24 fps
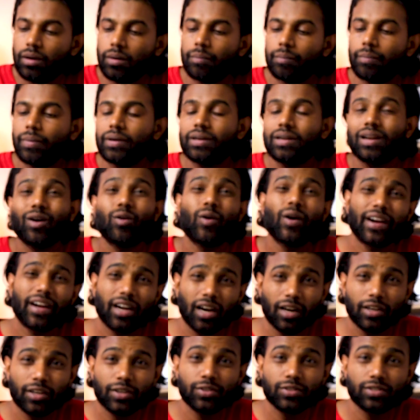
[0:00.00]
but now I
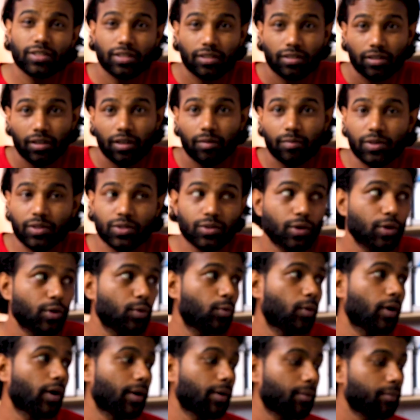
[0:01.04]
can't use it. Let me show you
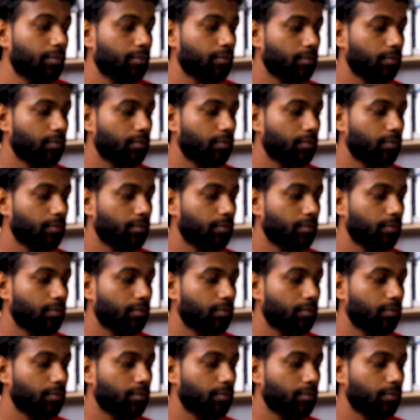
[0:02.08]
why.